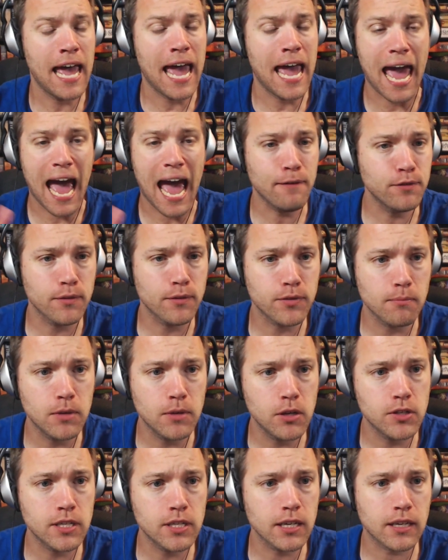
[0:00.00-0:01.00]
half of the
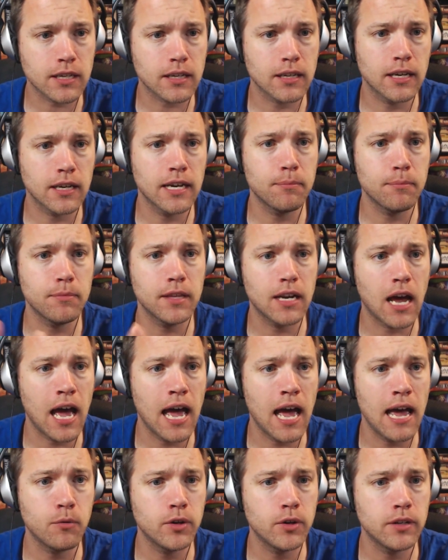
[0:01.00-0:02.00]
music that
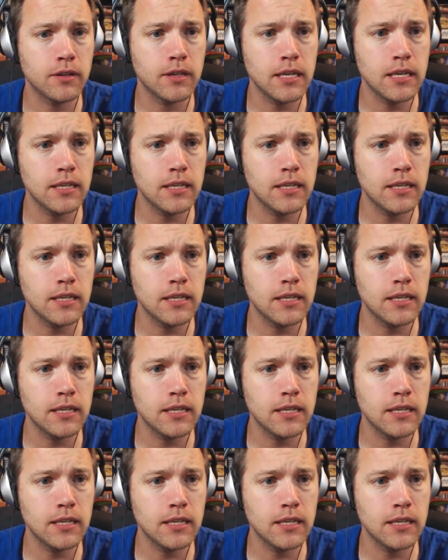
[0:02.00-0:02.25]
I would